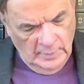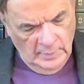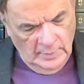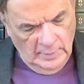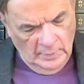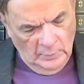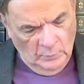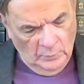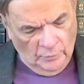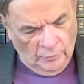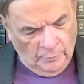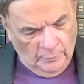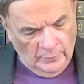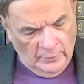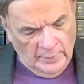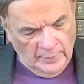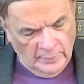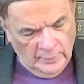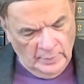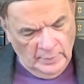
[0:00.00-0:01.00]
it will
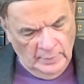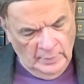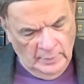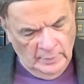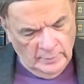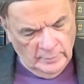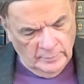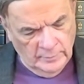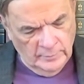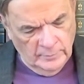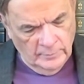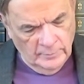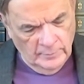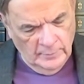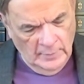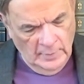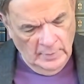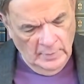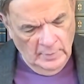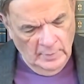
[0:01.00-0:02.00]
sprout again.
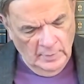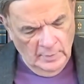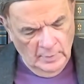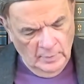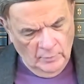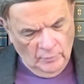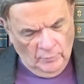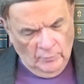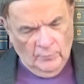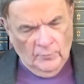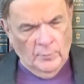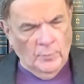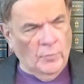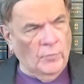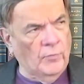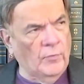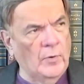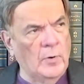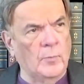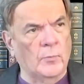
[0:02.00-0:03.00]
So from the
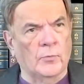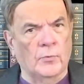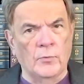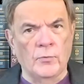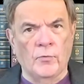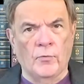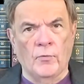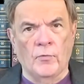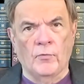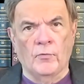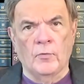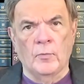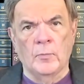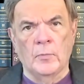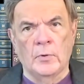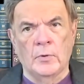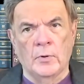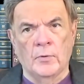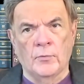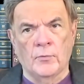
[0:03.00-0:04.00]
same root system,
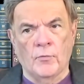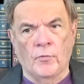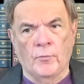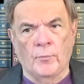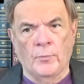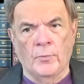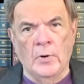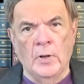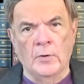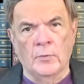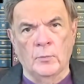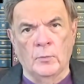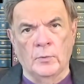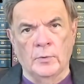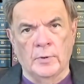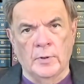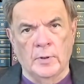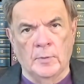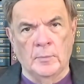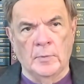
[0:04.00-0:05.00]
another sprout will
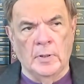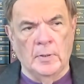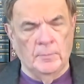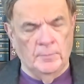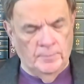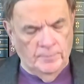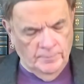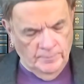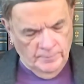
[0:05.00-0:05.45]
come up.